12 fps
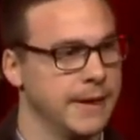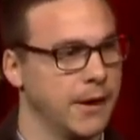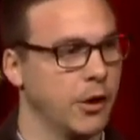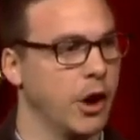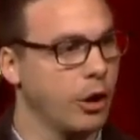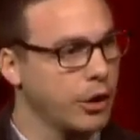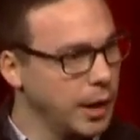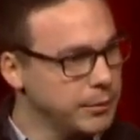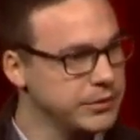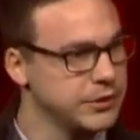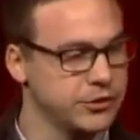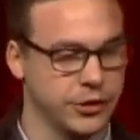Or I'll come
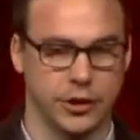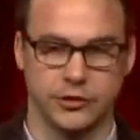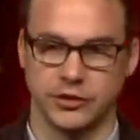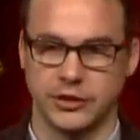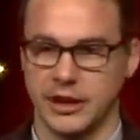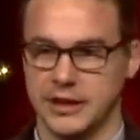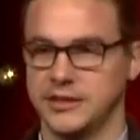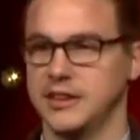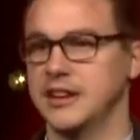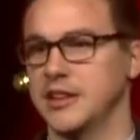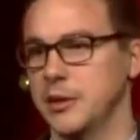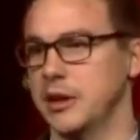to the church and
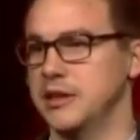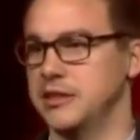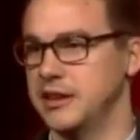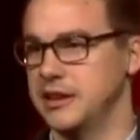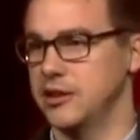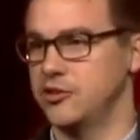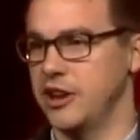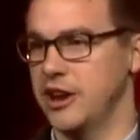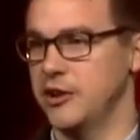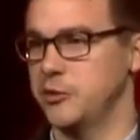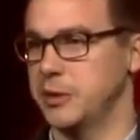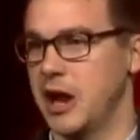sit in the
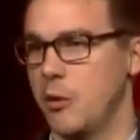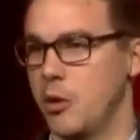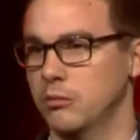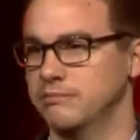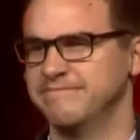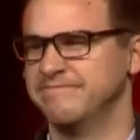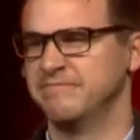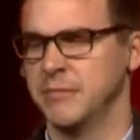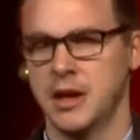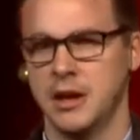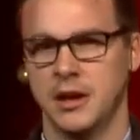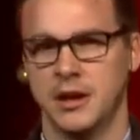chairs, but I
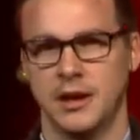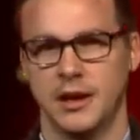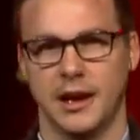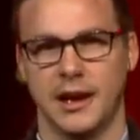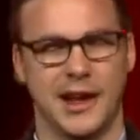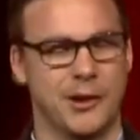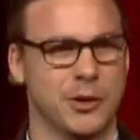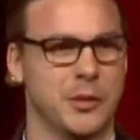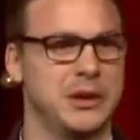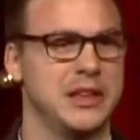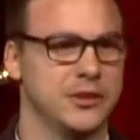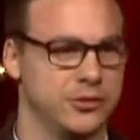don't want
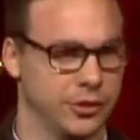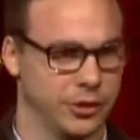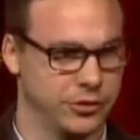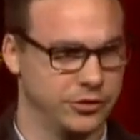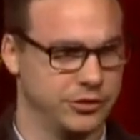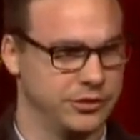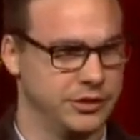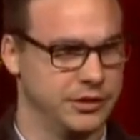to be the church.